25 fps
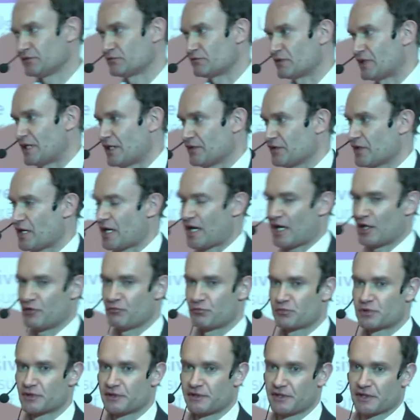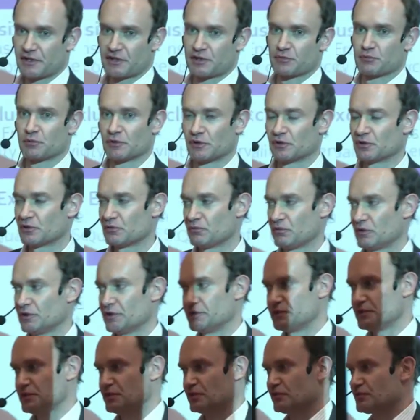a rather unpredictable
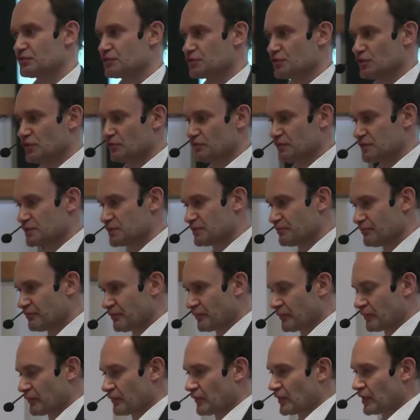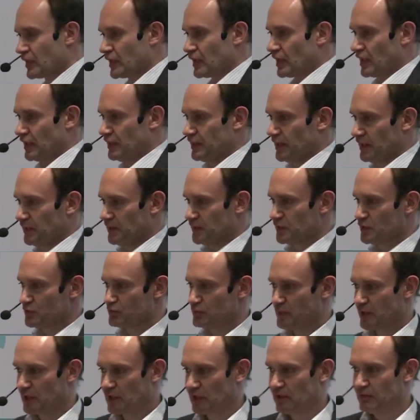quality of service. And then in the
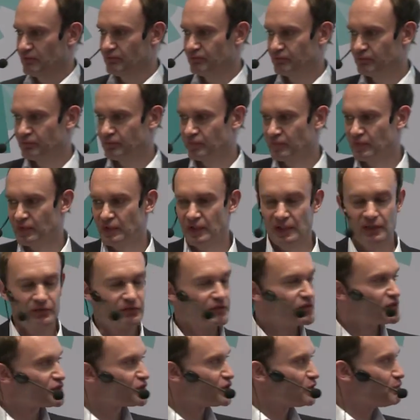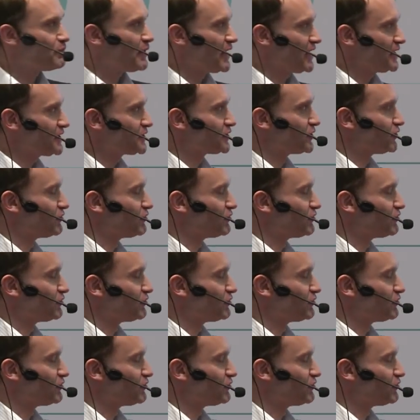middle, there is the best